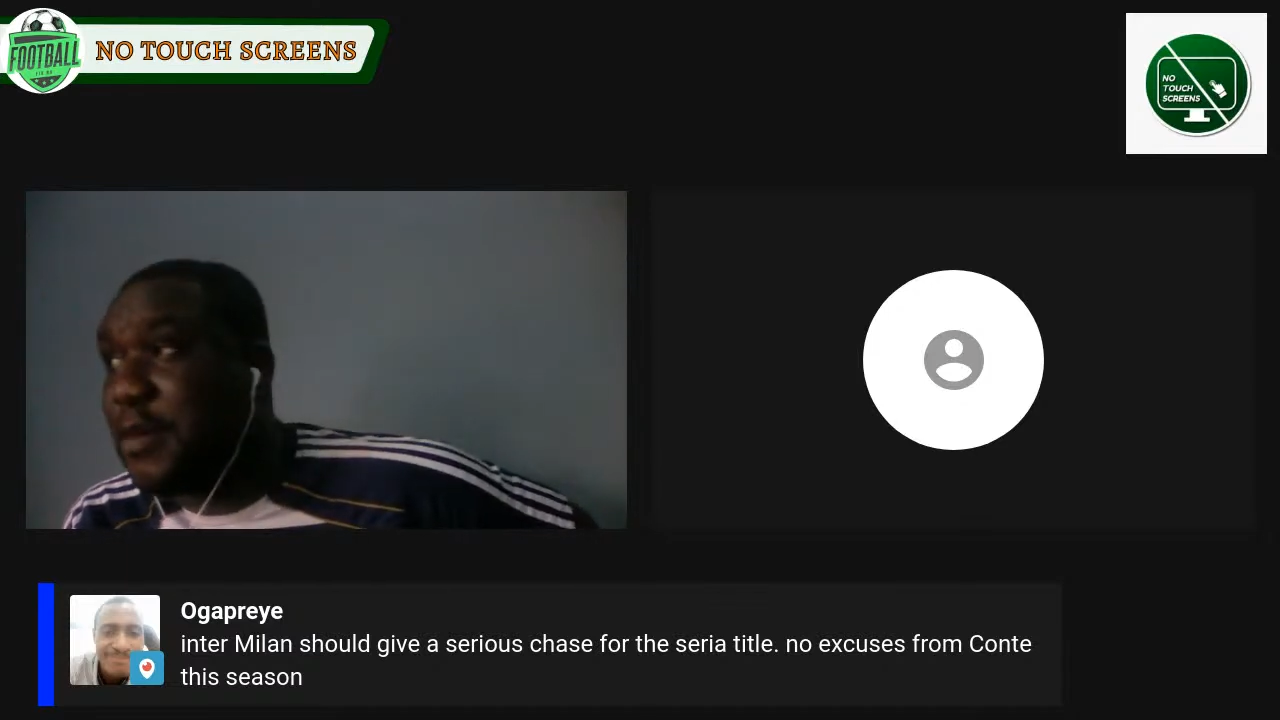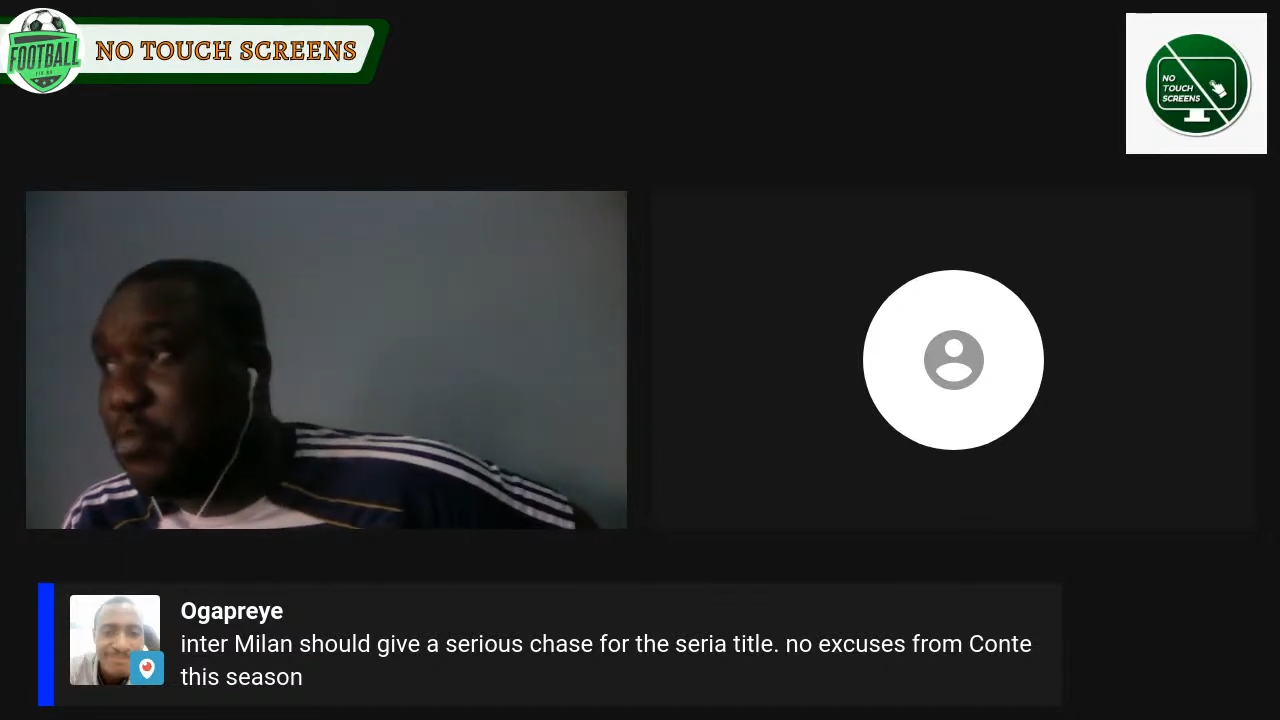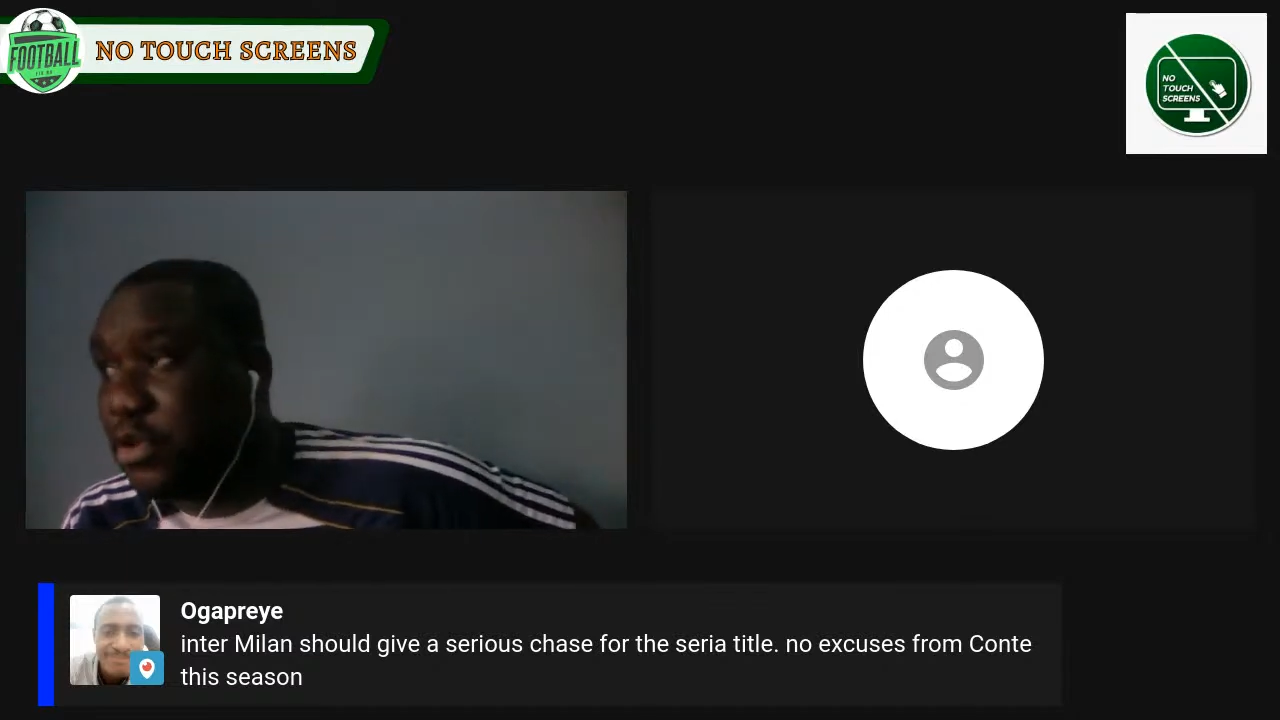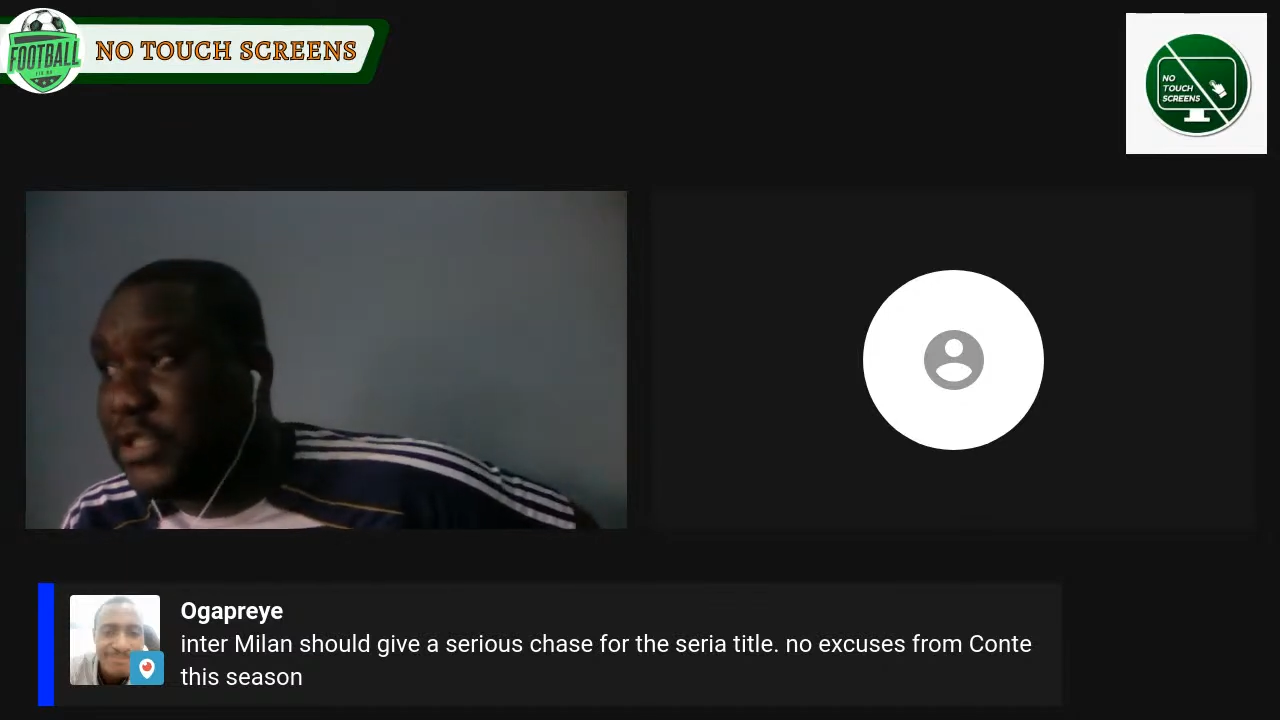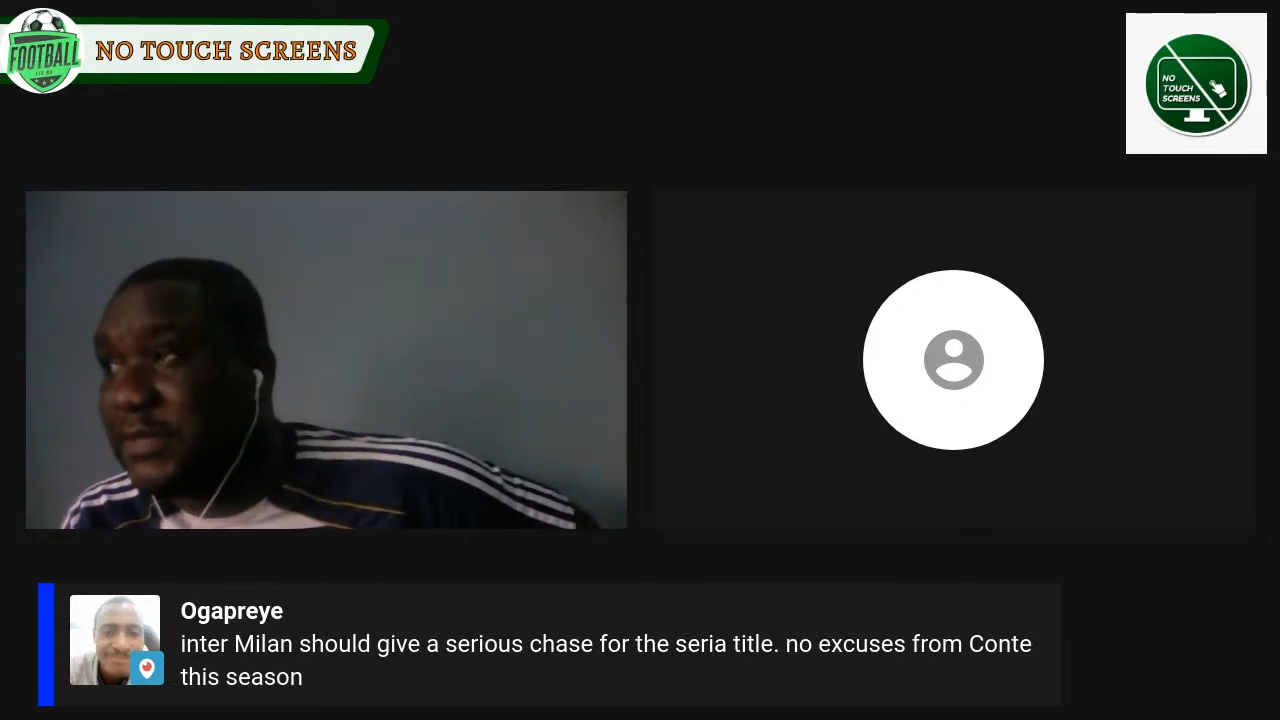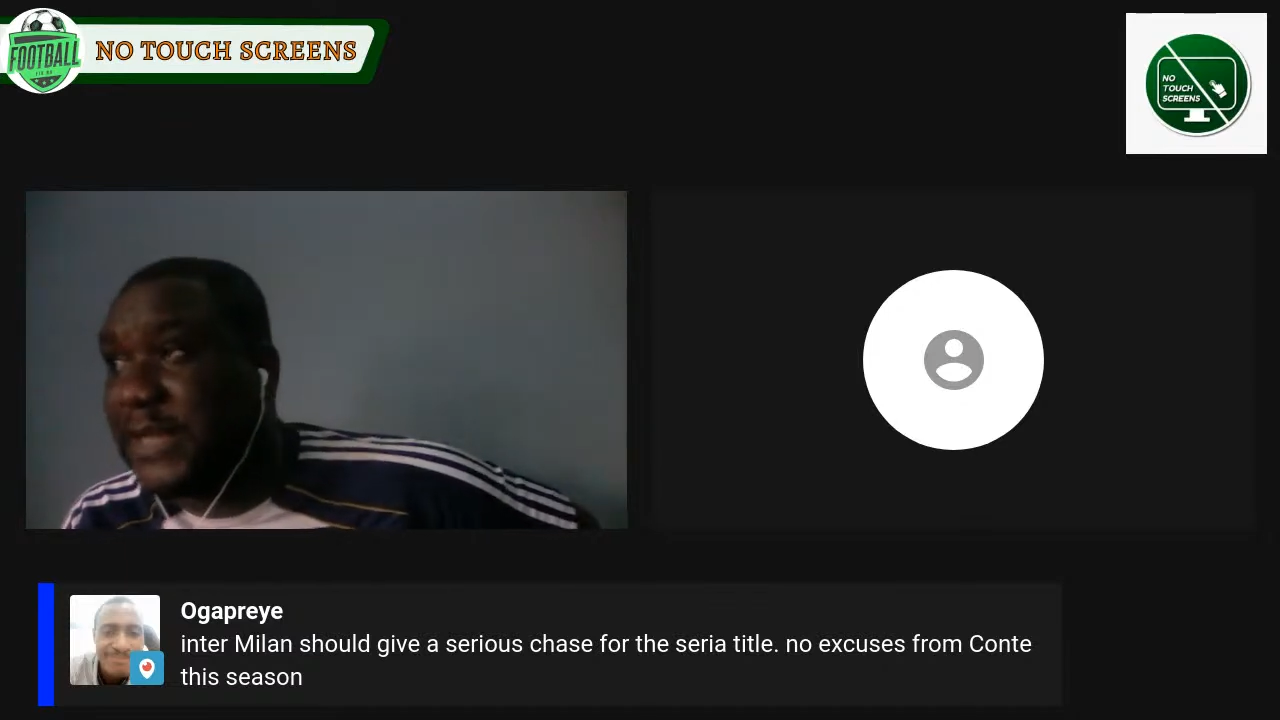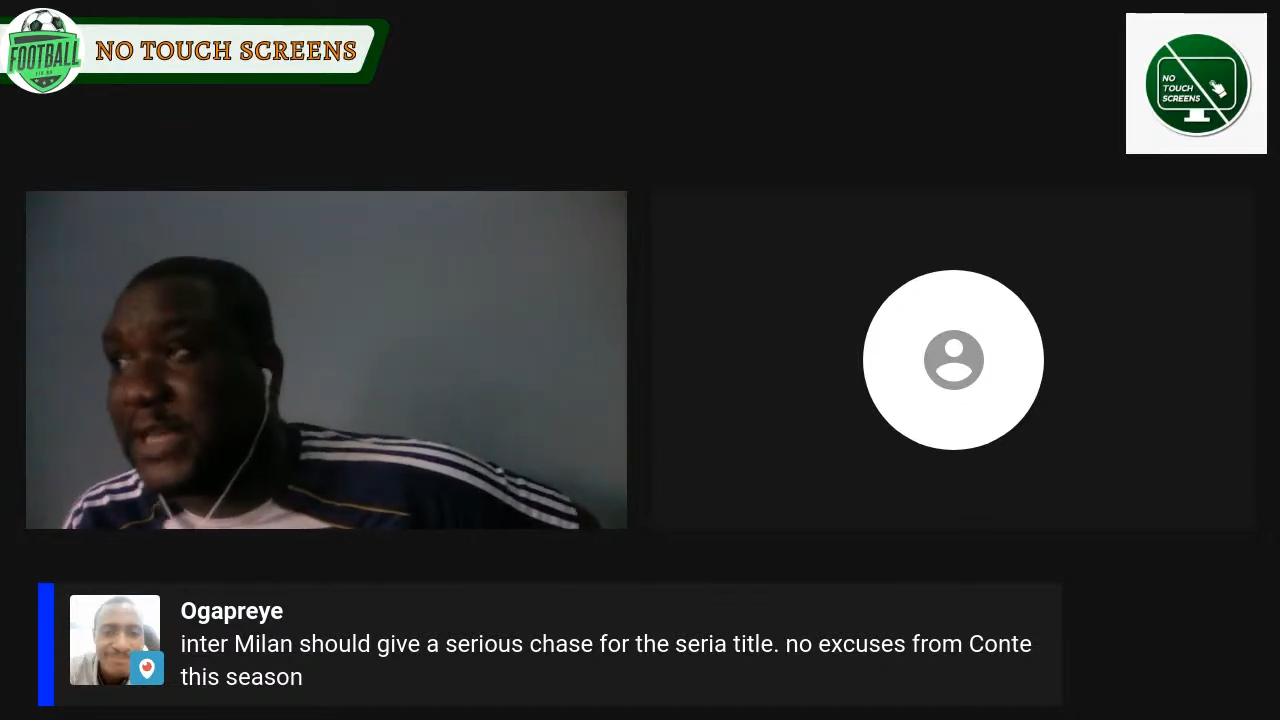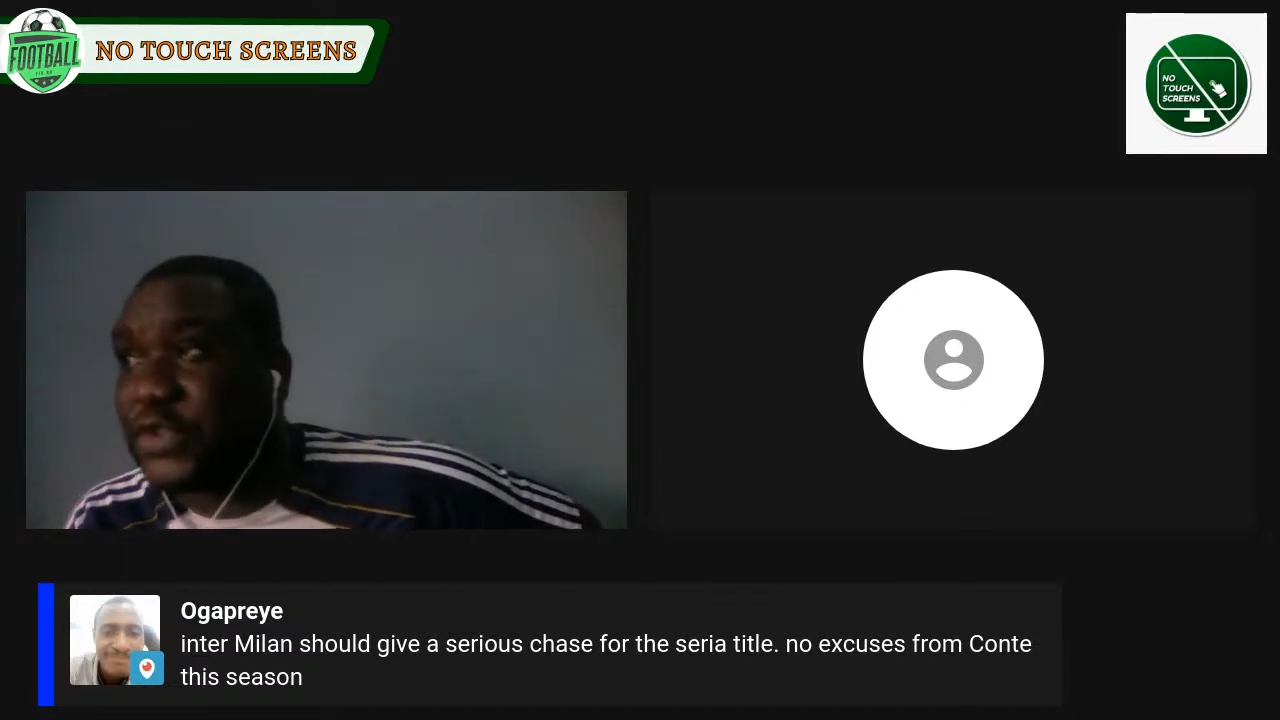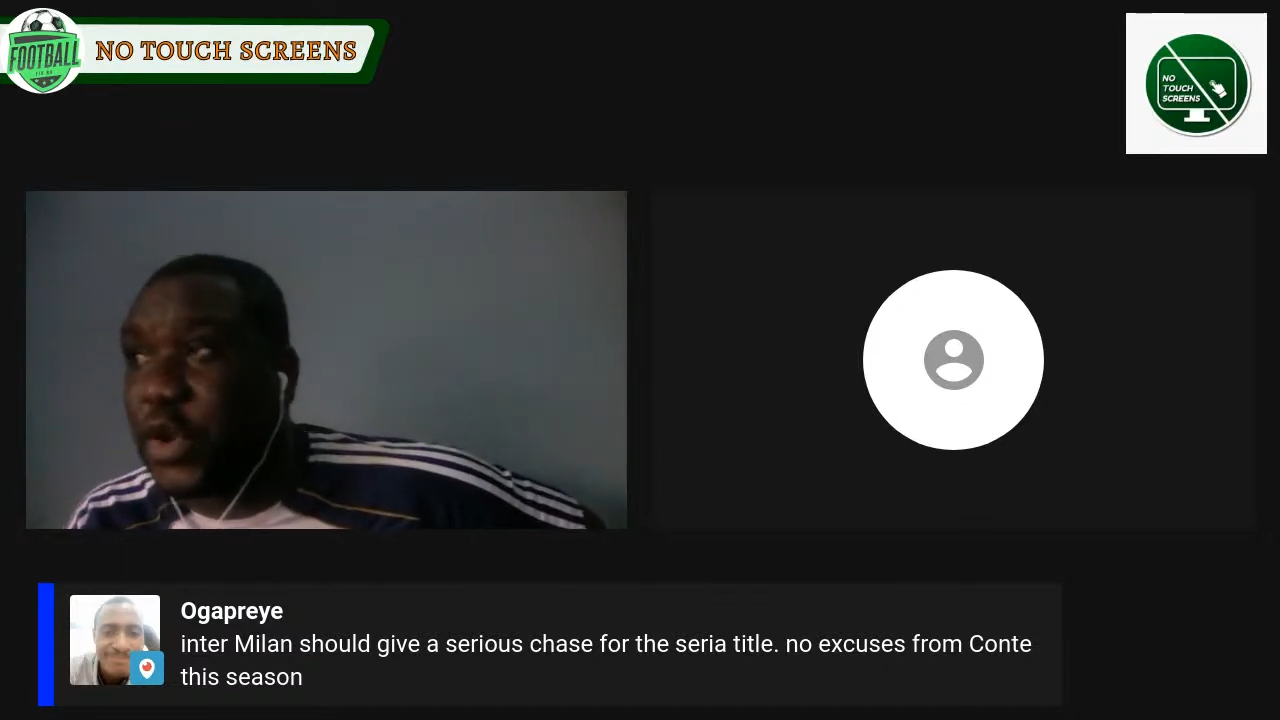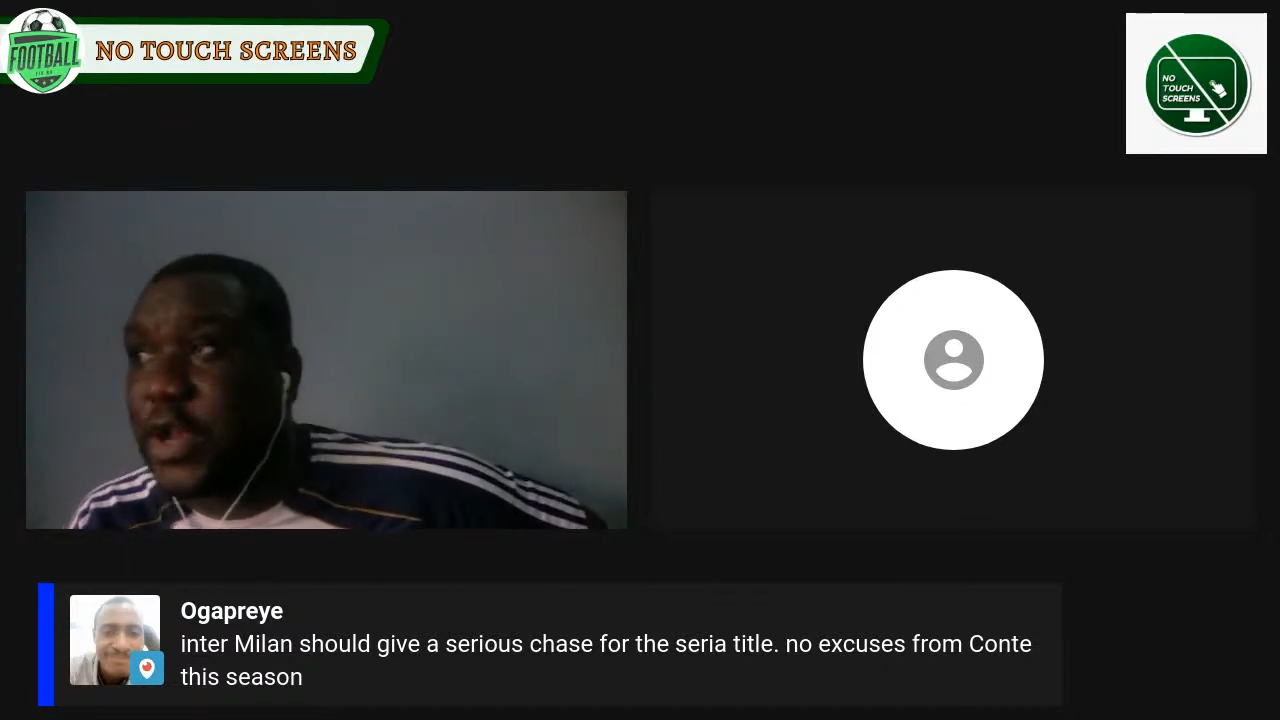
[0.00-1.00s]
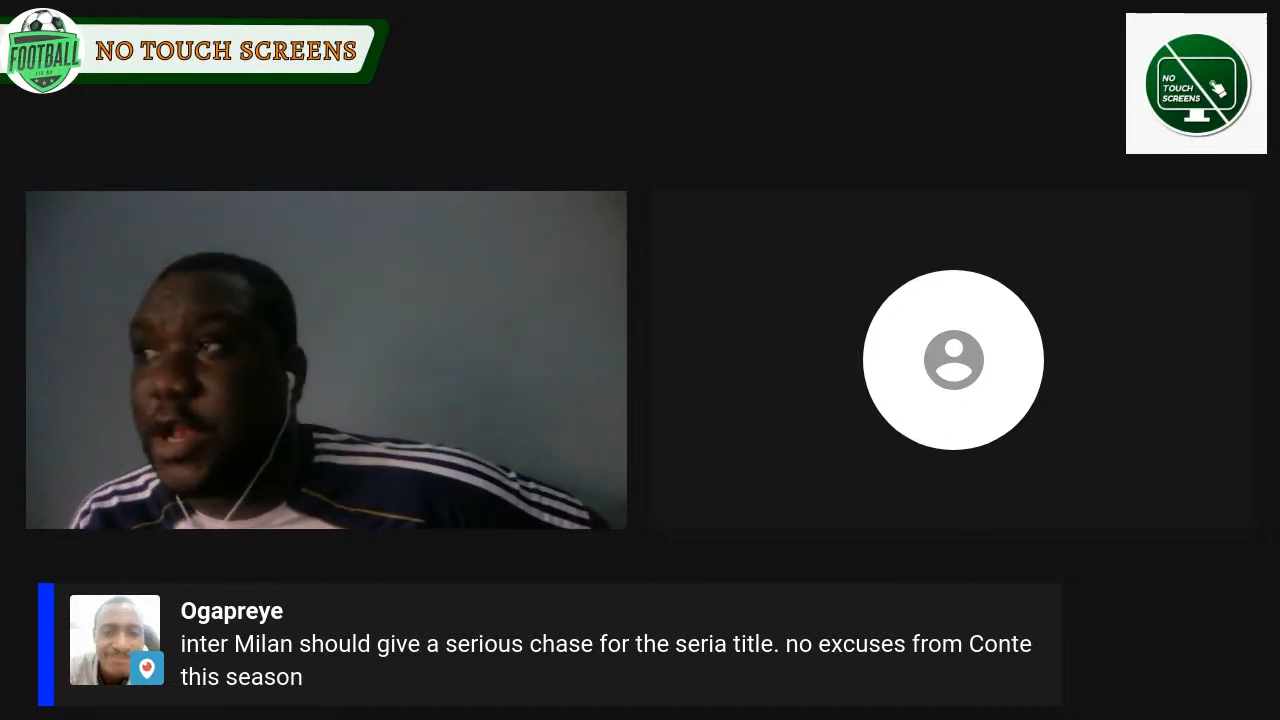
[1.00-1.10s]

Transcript: Both teams are scoring